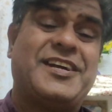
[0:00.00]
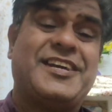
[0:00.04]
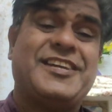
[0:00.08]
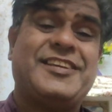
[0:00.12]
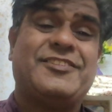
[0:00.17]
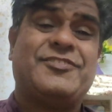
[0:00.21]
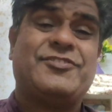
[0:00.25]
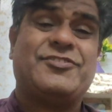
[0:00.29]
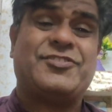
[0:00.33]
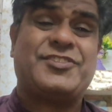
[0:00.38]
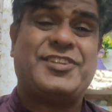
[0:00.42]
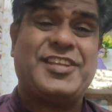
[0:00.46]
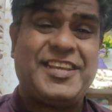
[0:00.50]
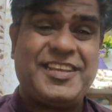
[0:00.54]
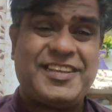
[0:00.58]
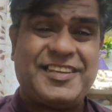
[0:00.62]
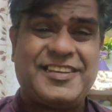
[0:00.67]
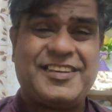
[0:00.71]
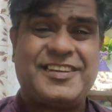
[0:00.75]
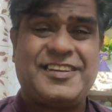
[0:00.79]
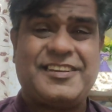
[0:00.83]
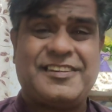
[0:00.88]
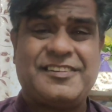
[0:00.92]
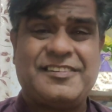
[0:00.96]
I
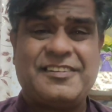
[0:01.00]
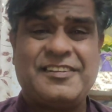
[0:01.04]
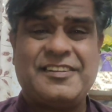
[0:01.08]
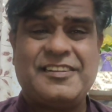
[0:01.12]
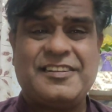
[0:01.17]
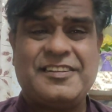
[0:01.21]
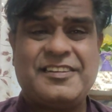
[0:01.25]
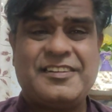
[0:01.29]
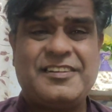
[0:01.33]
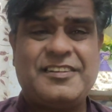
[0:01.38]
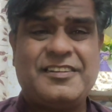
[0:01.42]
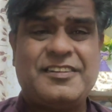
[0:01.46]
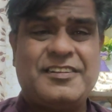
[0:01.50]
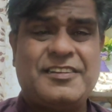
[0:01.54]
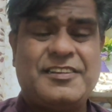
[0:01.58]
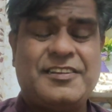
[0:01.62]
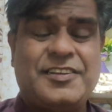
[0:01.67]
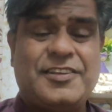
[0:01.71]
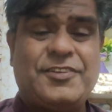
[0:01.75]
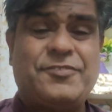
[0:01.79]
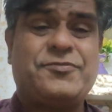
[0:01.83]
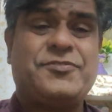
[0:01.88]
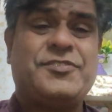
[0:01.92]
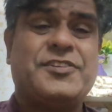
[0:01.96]
think
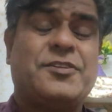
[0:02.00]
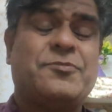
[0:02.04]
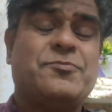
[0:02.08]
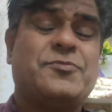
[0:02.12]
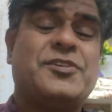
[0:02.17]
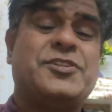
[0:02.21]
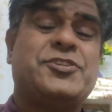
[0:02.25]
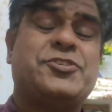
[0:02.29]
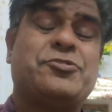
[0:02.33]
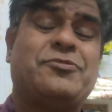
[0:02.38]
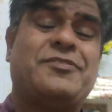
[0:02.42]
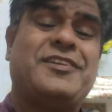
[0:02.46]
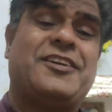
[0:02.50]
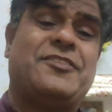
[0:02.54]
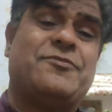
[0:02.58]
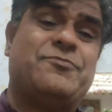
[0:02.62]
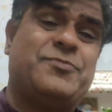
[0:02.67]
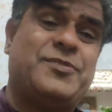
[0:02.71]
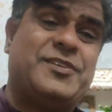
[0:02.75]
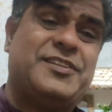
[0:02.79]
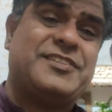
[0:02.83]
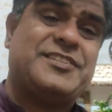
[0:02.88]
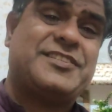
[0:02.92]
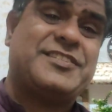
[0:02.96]
if Germans should have
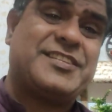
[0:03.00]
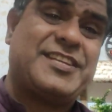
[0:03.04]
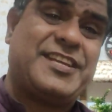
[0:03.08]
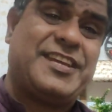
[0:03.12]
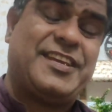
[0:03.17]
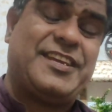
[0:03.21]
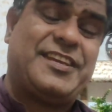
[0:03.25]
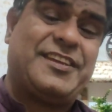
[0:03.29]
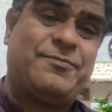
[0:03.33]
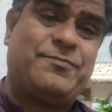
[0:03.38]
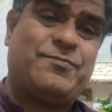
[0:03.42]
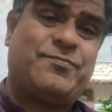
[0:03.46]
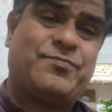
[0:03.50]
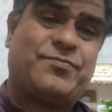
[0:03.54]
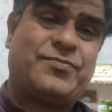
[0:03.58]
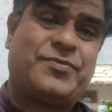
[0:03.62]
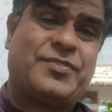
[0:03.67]
been said